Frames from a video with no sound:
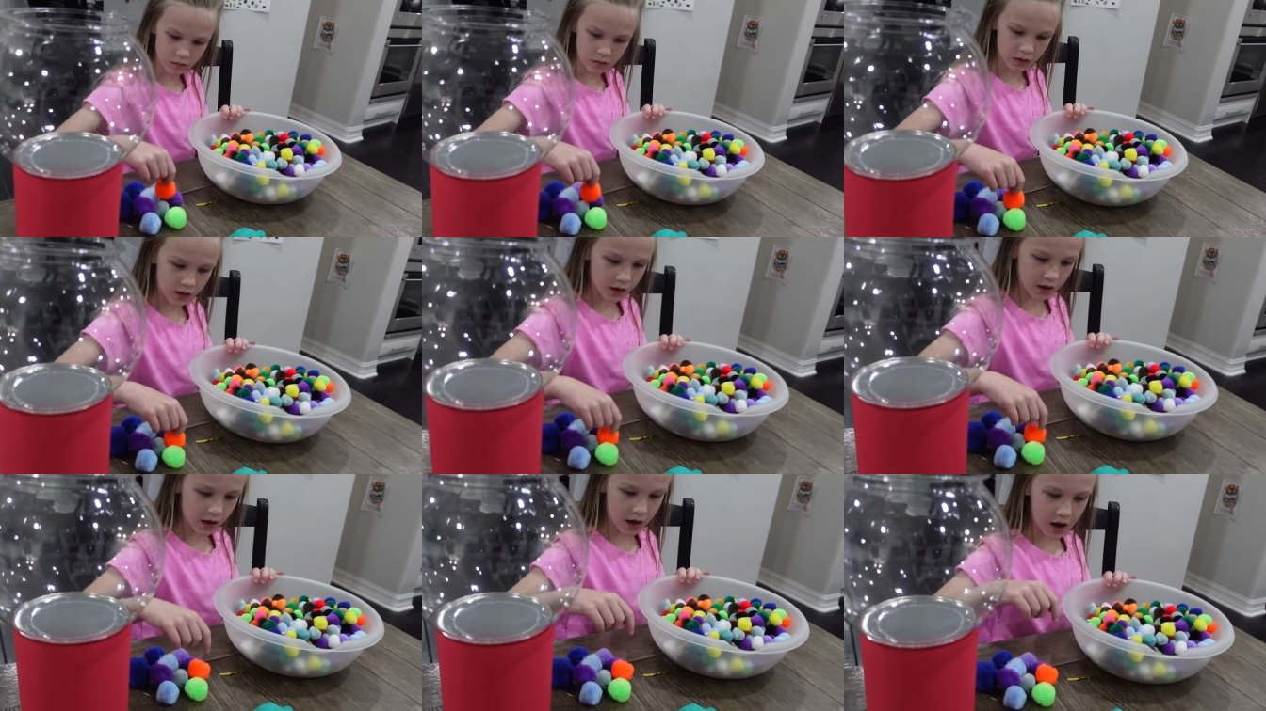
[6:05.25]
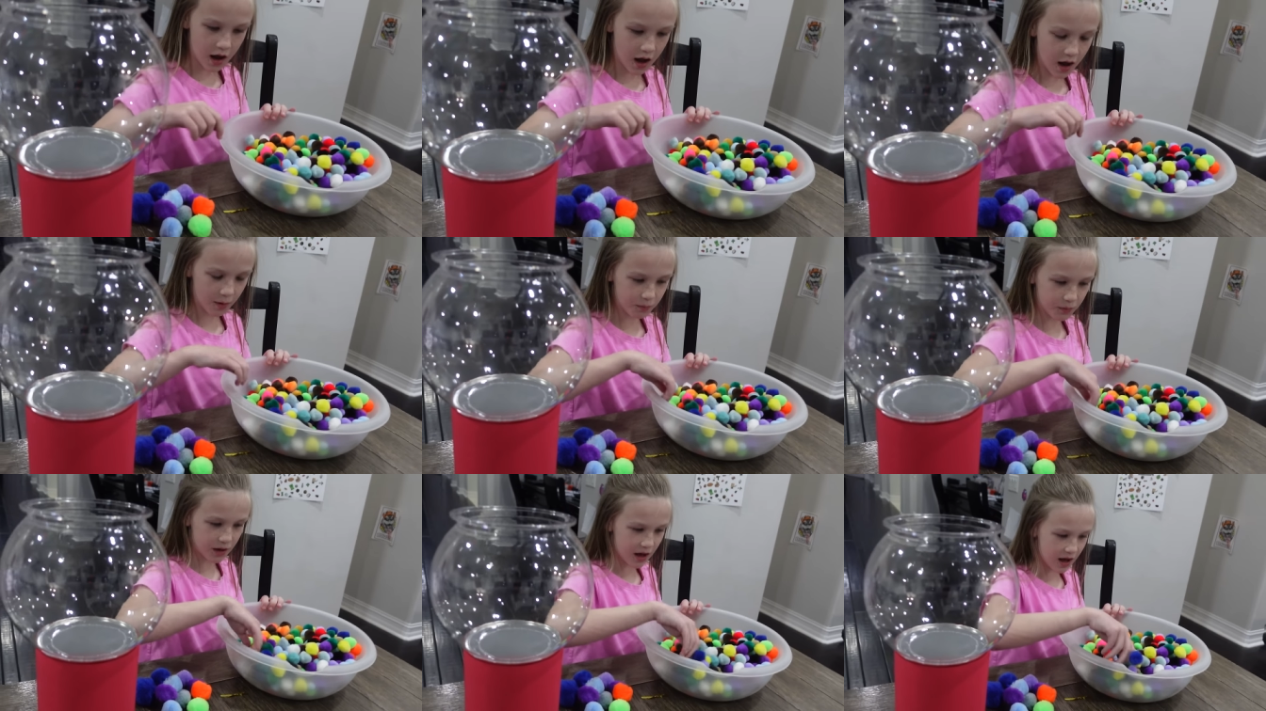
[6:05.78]
girl?
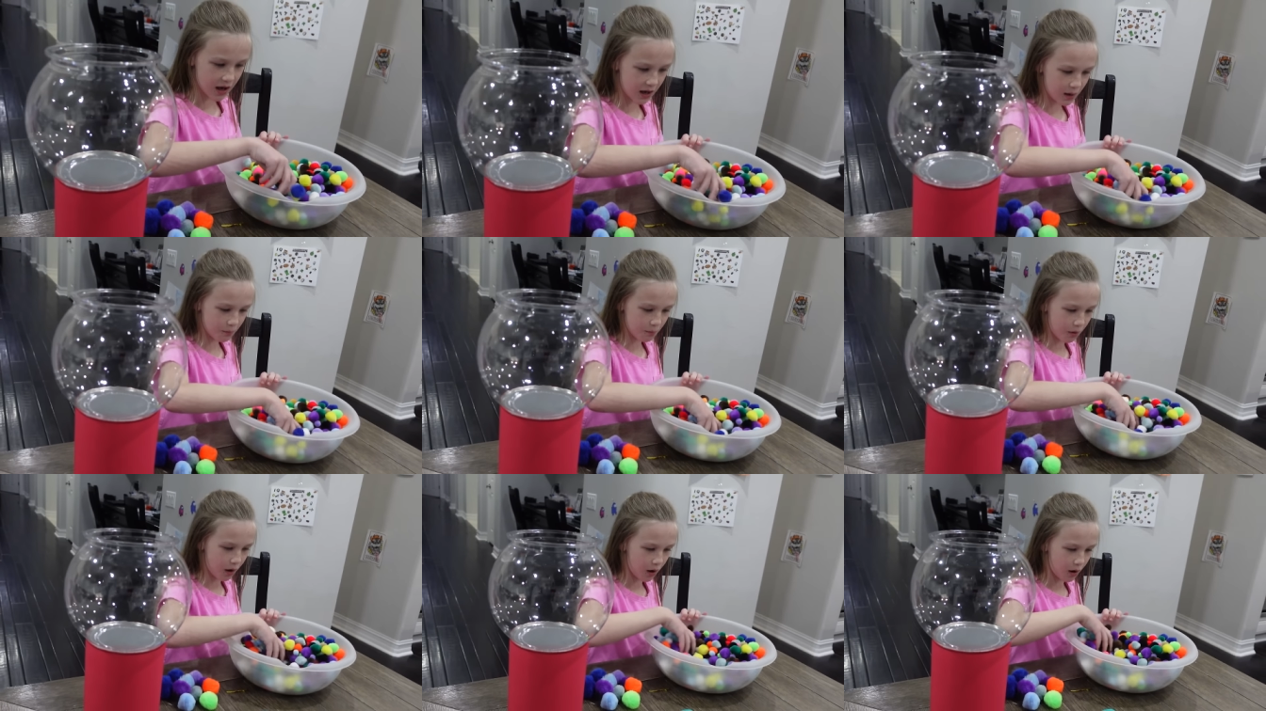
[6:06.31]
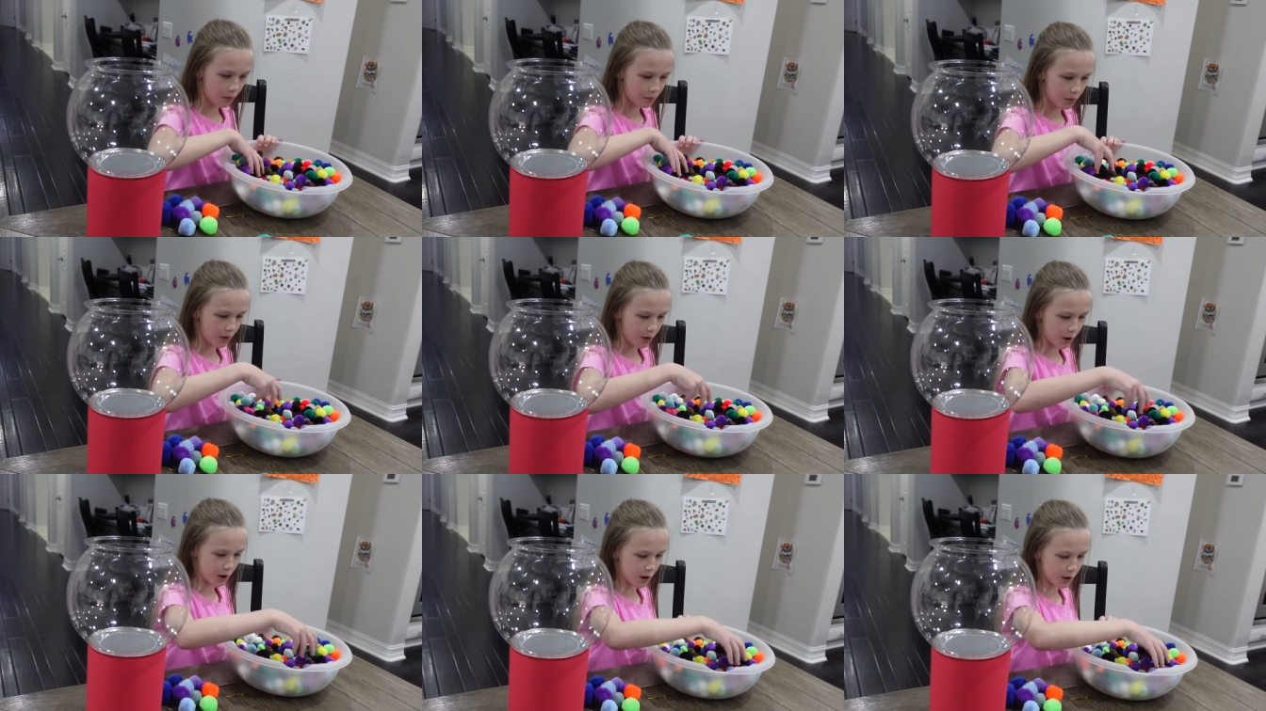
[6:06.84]
I'm getting
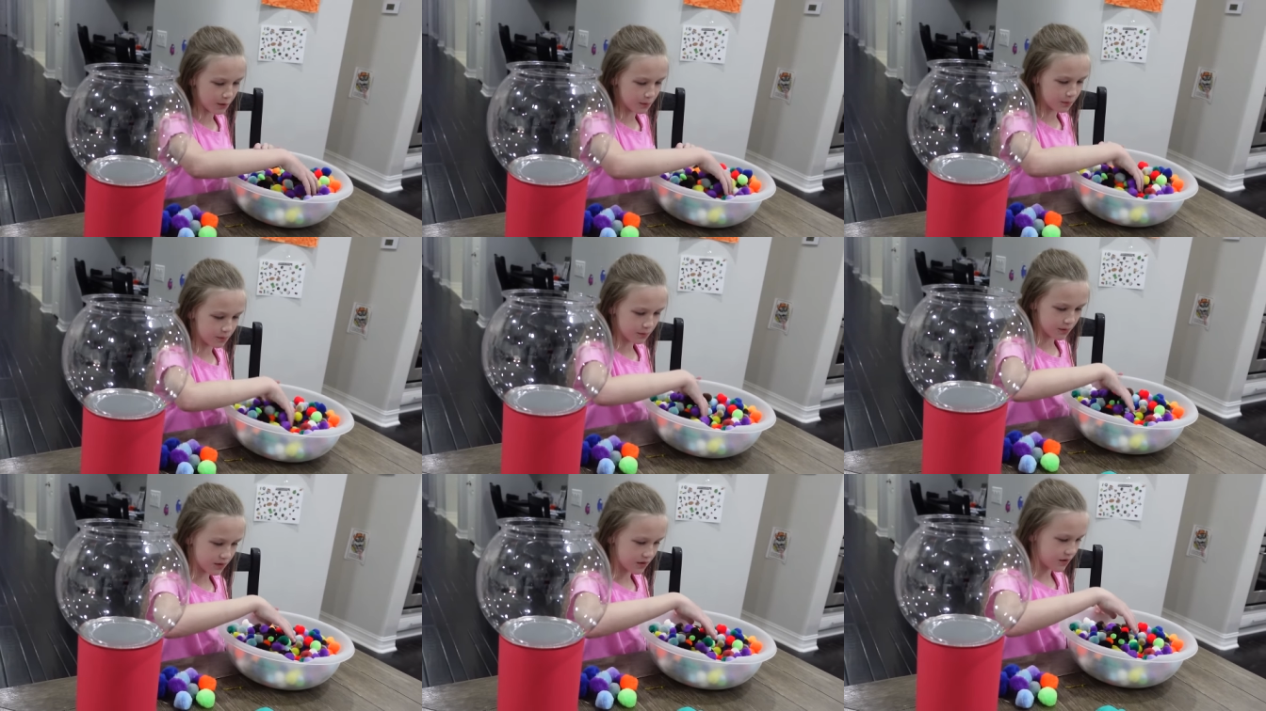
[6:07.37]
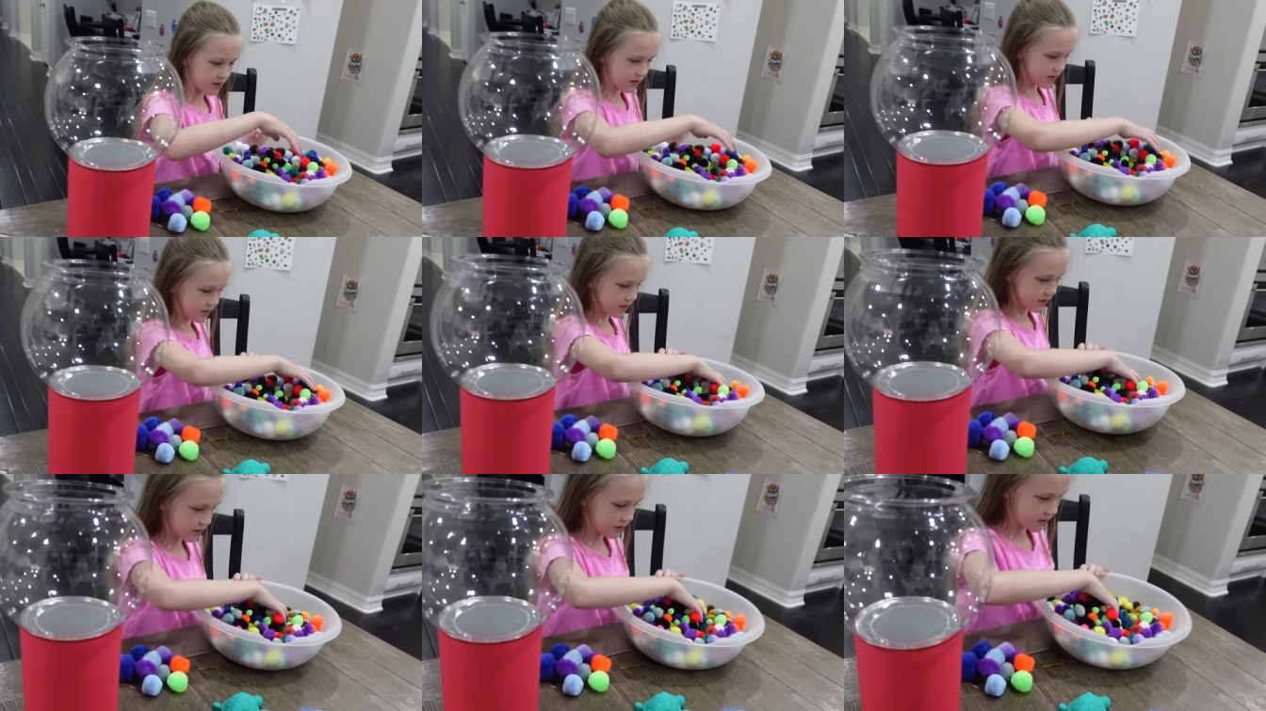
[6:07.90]
pom-poms. Okay,